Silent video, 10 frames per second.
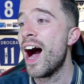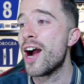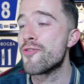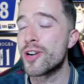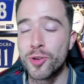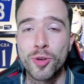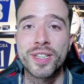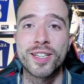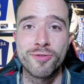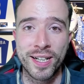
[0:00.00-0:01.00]
I
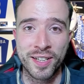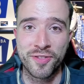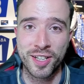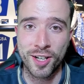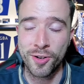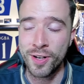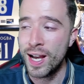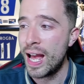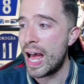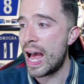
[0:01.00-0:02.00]
recorded the Reddit video,
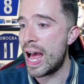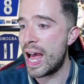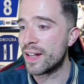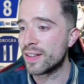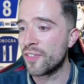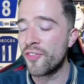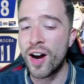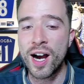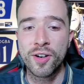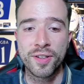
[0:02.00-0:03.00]
and the
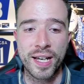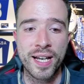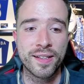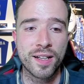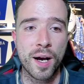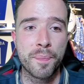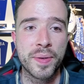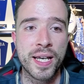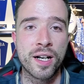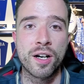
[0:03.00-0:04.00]
files ended up
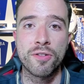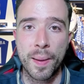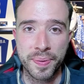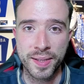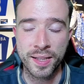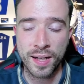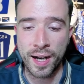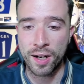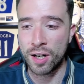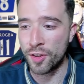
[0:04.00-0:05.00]
being corrupted. I
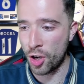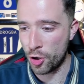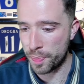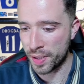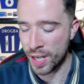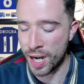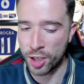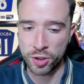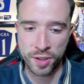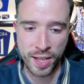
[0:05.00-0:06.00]
can't open it. I
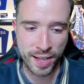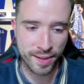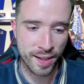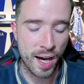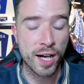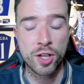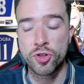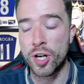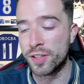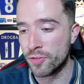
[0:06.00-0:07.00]
couldn't edit I
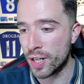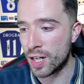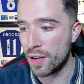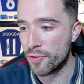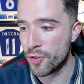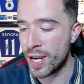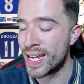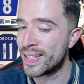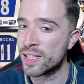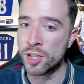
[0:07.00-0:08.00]
tried to recover it.
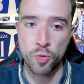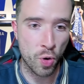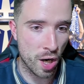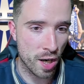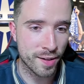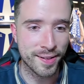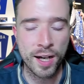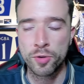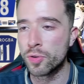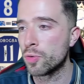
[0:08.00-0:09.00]
It didn't work.
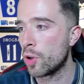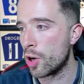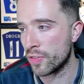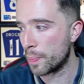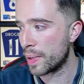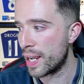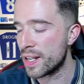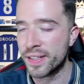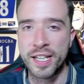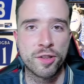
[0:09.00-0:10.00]
Sound was all over the
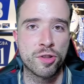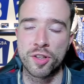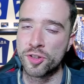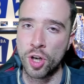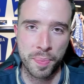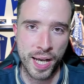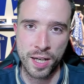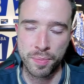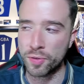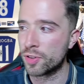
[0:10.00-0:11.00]
place. It's just not
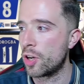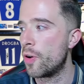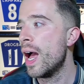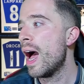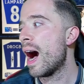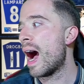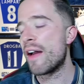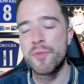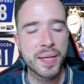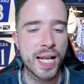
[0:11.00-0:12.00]
playable. So I
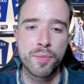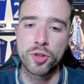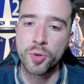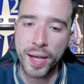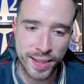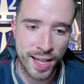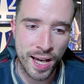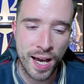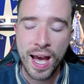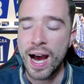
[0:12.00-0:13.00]
haven't been able to edit
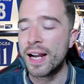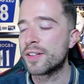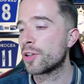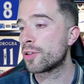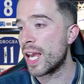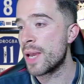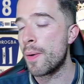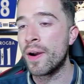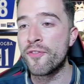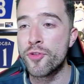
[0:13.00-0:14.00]
it. It's a shame. I
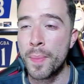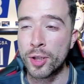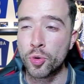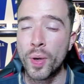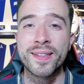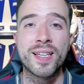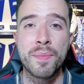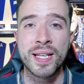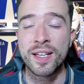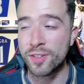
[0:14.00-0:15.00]
went through about 20
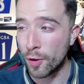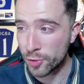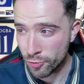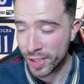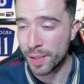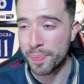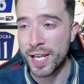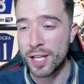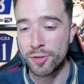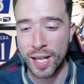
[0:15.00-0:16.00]
minutes of the Reddit
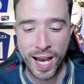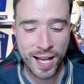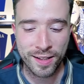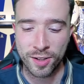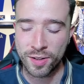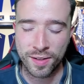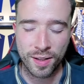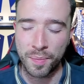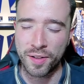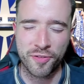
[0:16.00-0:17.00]
page and
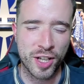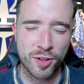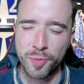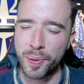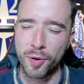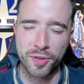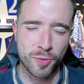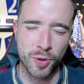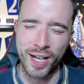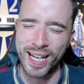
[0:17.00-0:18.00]
some of the things you posted
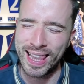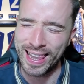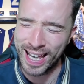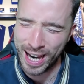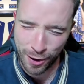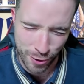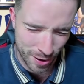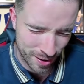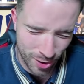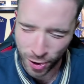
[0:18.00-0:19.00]
were
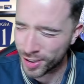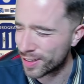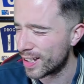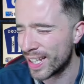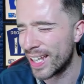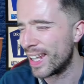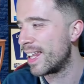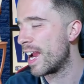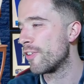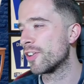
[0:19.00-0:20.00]
hilarious. Honestly,
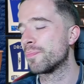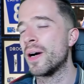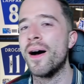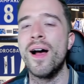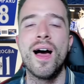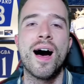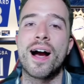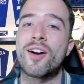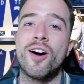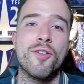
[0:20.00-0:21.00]
hilarious. But I
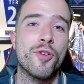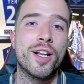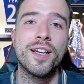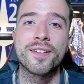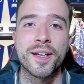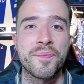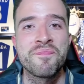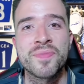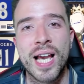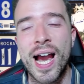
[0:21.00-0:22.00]
can't release it.
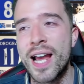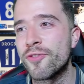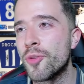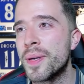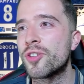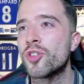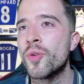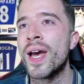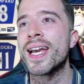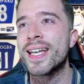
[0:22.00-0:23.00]
And for me to do
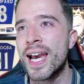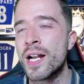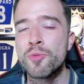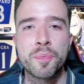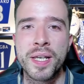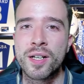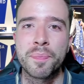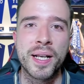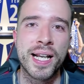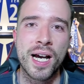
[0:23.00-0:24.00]
it again would be
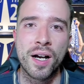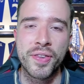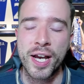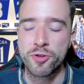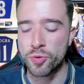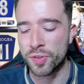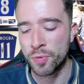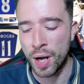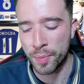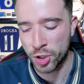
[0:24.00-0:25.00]
completely unnatural. So
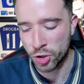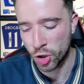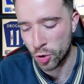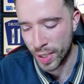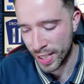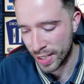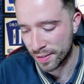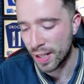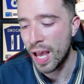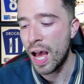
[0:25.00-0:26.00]
what I'm going to do
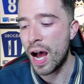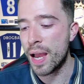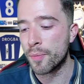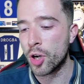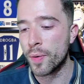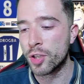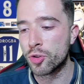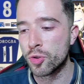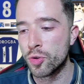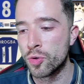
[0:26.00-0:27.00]
is I am going
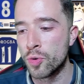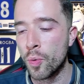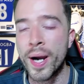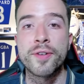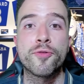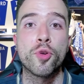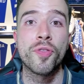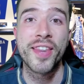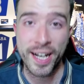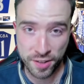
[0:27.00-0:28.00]
to wait for
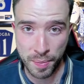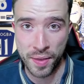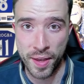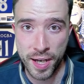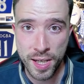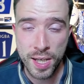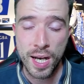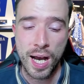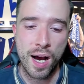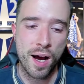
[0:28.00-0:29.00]
next Monday
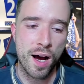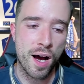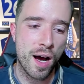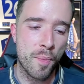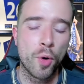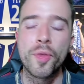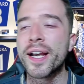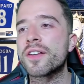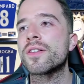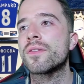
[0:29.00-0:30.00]
um, or
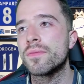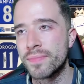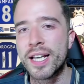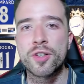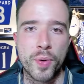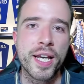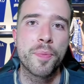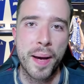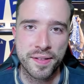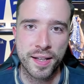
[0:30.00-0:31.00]
next next week
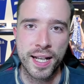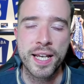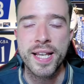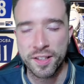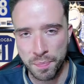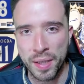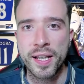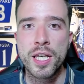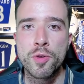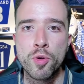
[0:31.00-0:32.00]
basically next monday
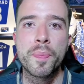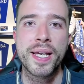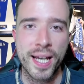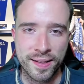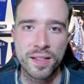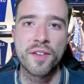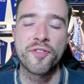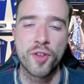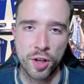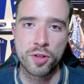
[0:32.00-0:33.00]
you will be getting the
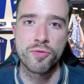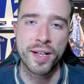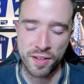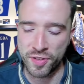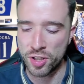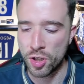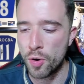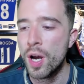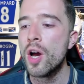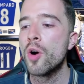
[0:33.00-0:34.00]
first reddit
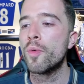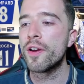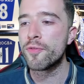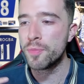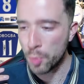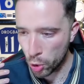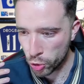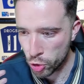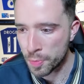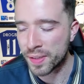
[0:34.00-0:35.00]
video with more
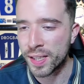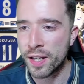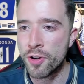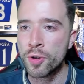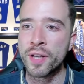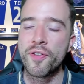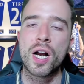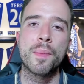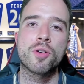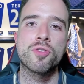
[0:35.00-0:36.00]
new material and if i
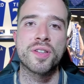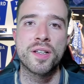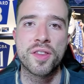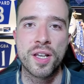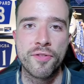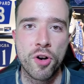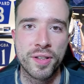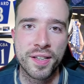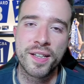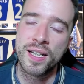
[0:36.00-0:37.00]
come across anything i've
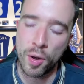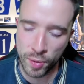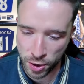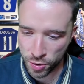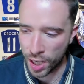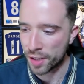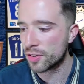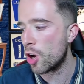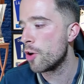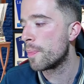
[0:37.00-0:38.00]
already seen i'll let you guys
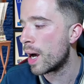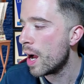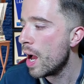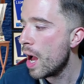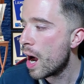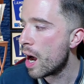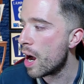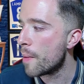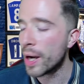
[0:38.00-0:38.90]
know but um, i